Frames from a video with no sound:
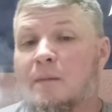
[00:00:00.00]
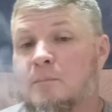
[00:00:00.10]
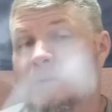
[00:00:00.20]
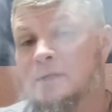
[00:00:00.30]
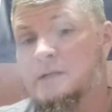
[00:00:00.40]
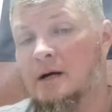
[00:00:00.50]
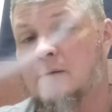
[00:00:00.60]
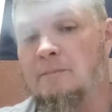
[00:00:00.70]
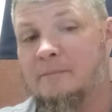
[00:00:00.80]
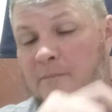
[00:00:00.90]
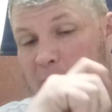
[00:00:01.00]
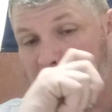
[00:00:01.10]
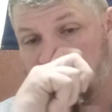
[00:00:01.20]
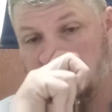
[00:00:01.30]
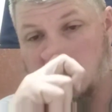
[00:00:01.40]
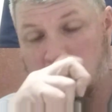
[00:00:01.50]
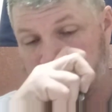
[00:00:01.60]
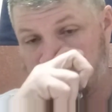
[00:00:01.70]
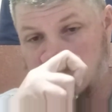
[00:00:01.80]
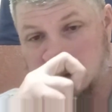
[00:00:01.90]
But a
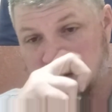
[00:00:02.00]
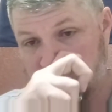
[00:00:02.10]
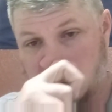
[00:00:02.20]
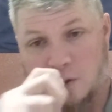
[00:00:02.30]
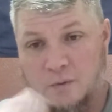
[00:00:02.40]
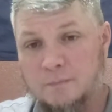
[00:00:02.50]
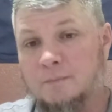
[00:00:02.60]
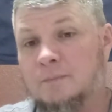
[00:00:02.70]
couple of months ago